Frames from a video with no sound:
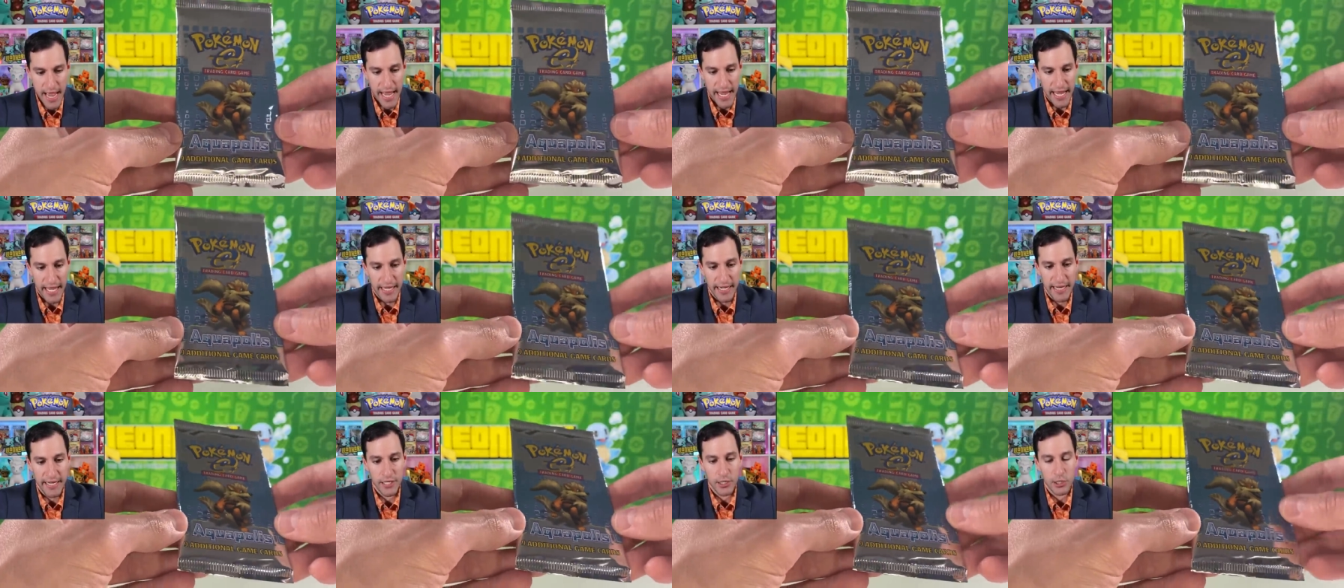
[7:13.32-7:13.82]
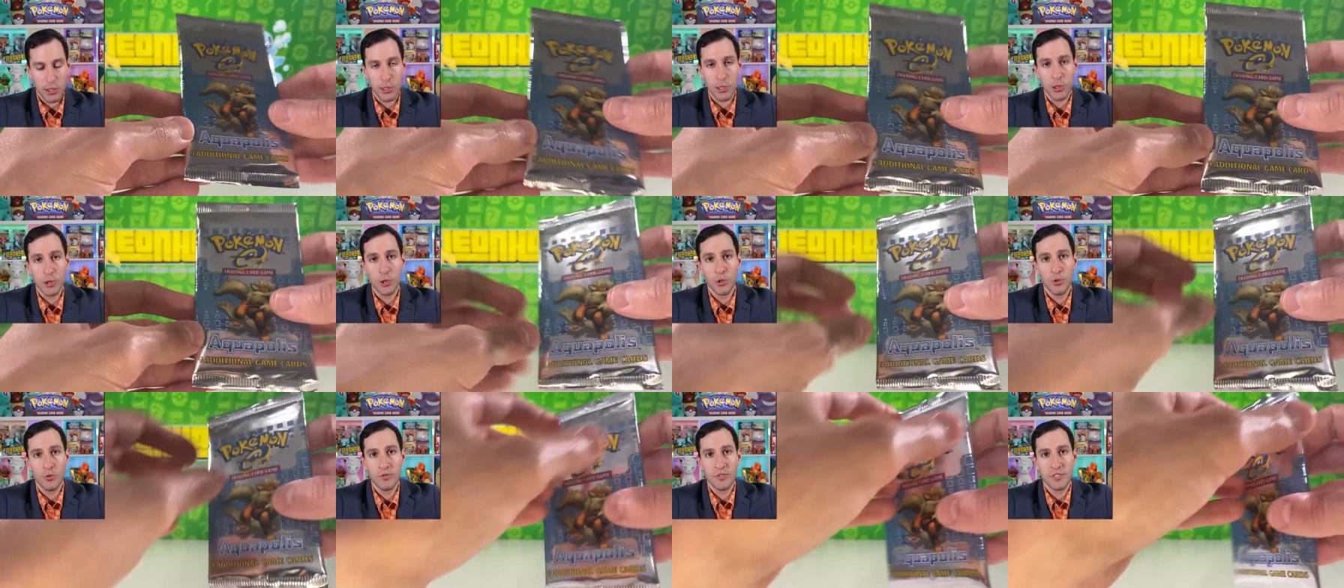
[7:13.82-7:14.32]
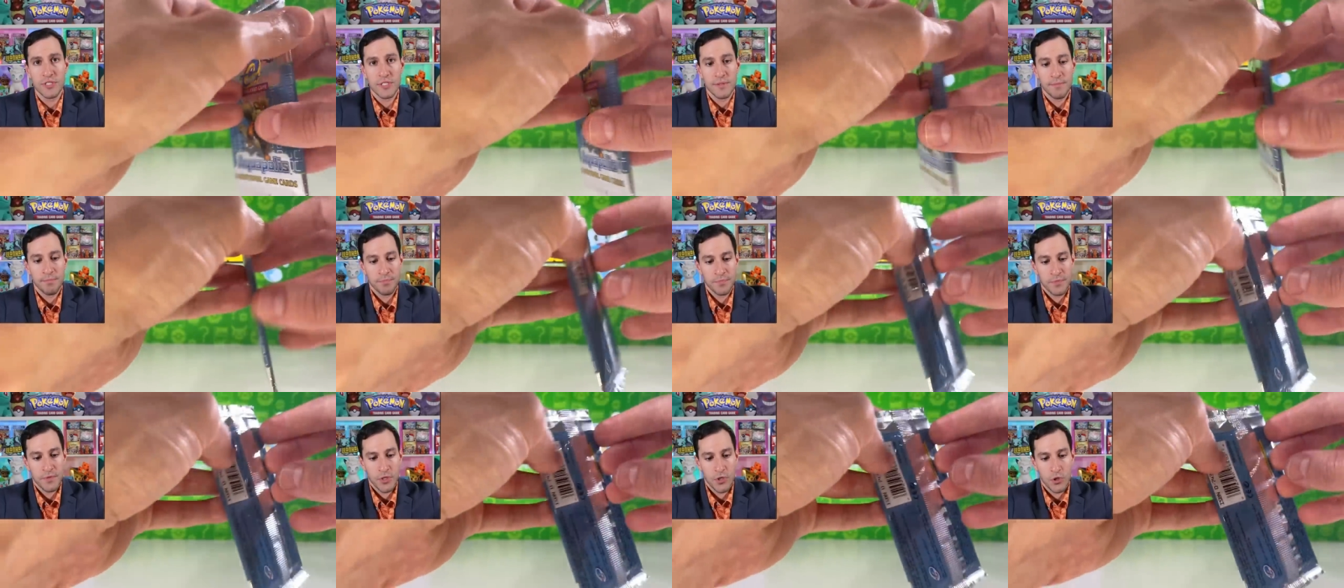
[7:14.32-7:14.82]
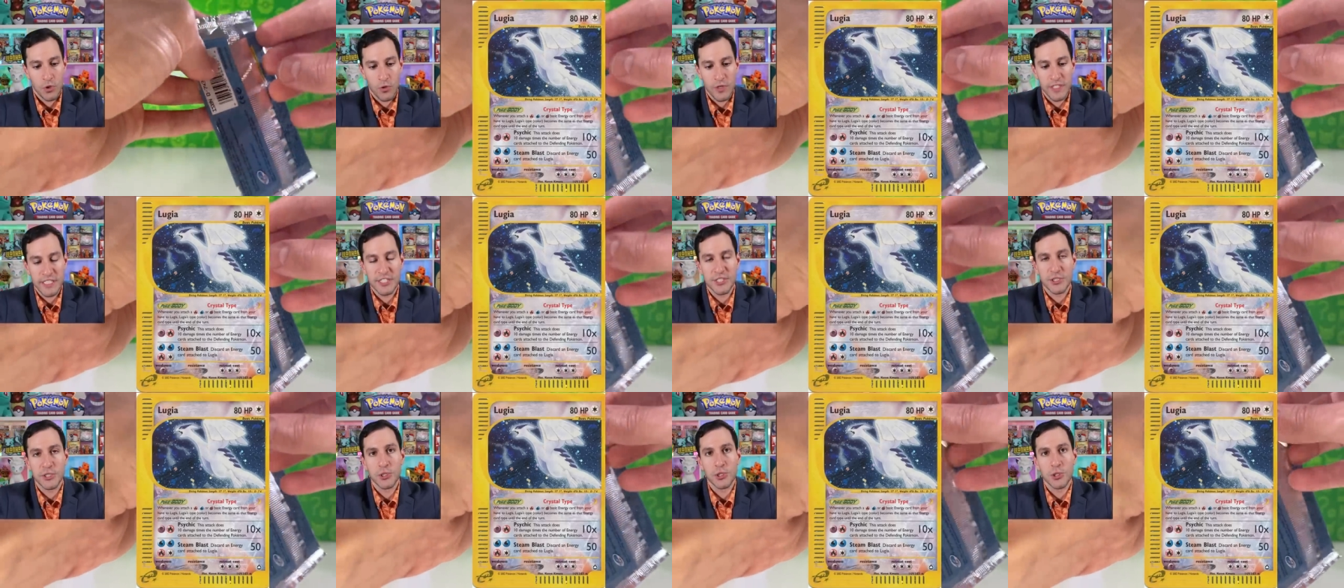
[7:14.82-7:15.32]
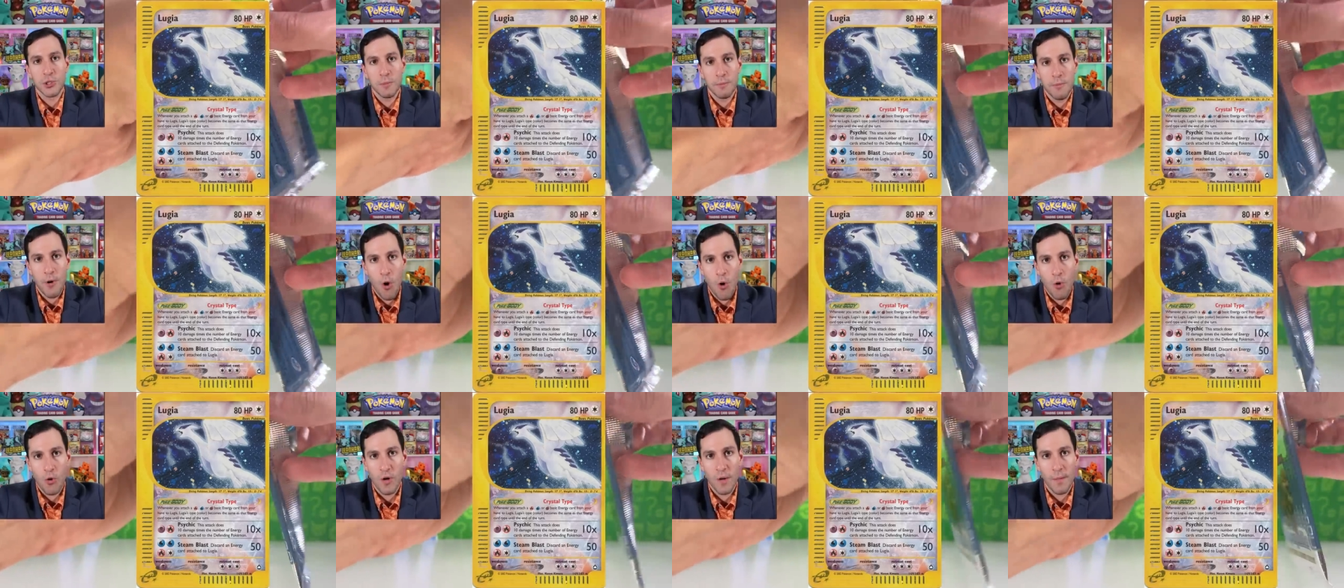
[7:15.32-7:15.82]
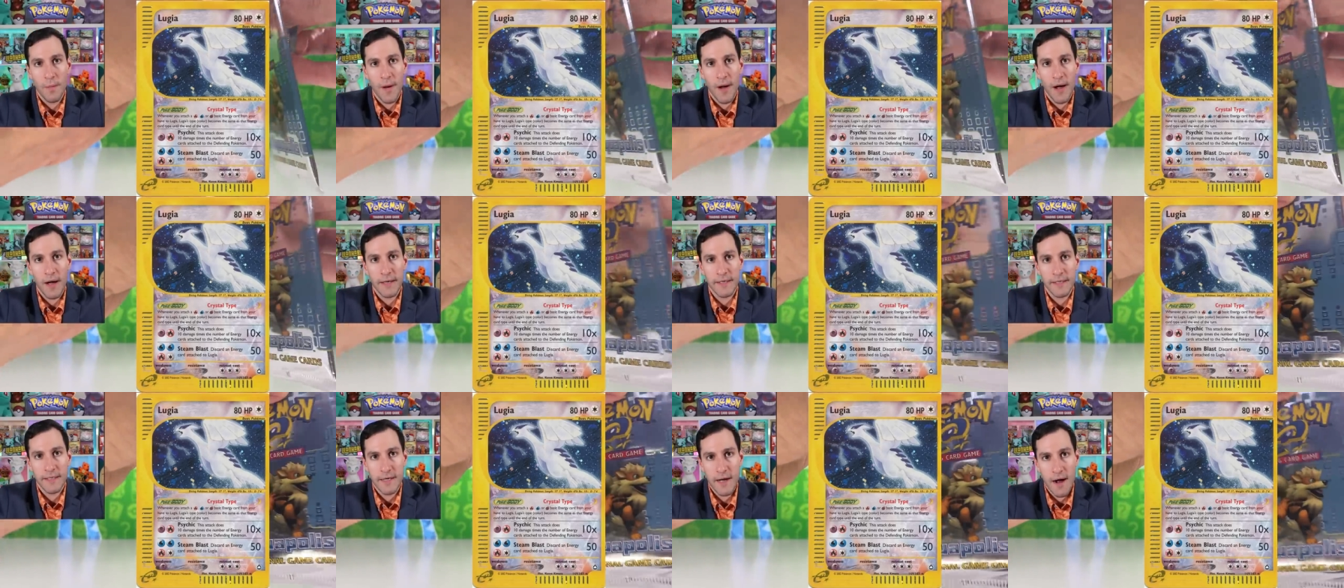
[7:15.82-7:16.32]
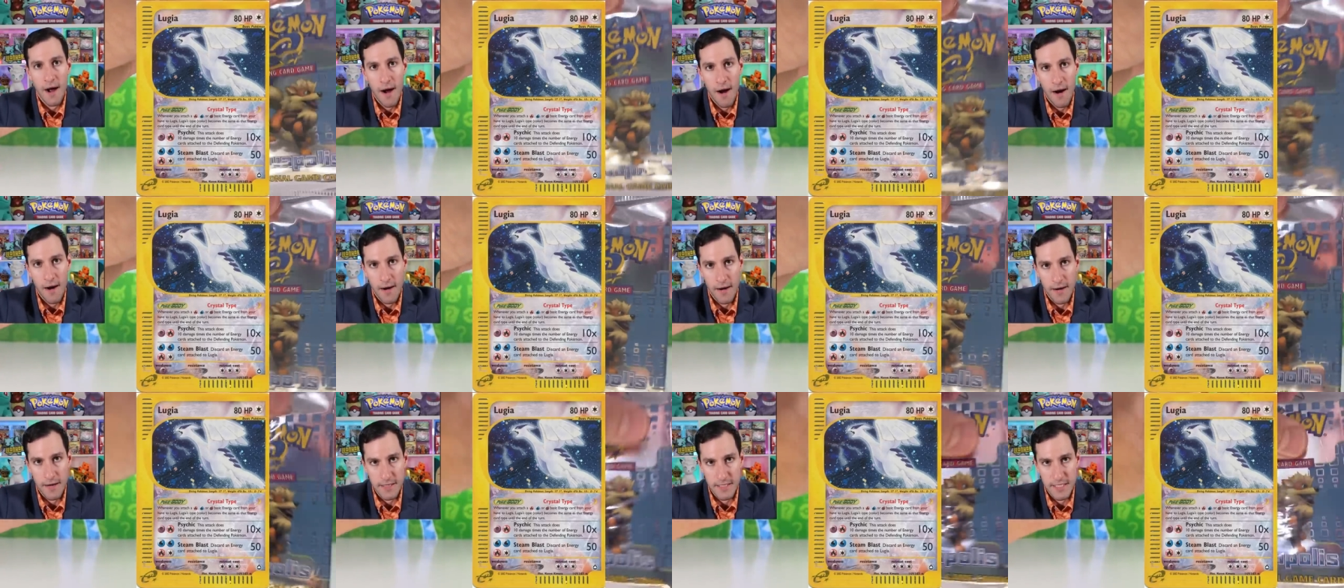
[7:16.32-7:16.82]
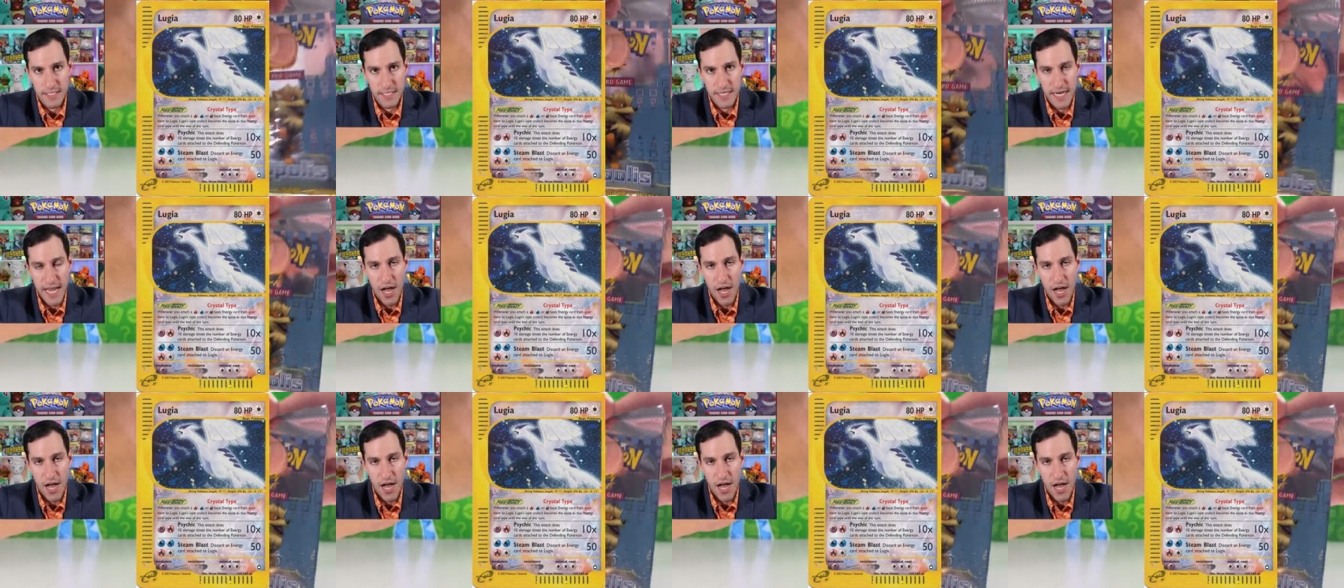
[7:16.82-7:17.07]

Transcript: and includes crystal Pokemon cards.